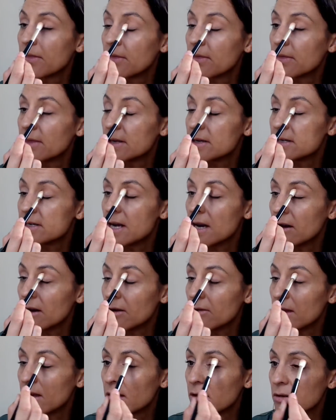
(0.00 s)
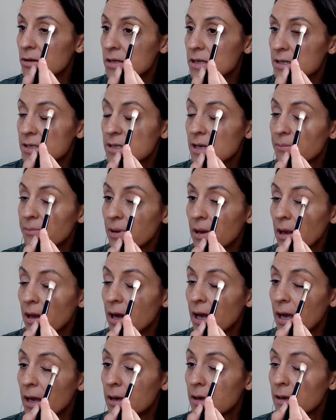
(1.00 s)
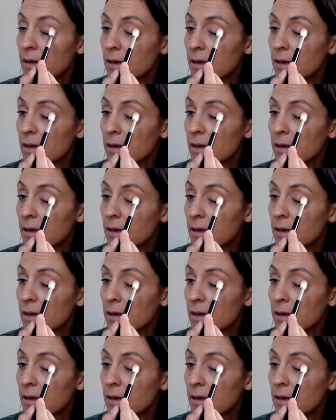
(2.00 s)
the shadow that you just applied.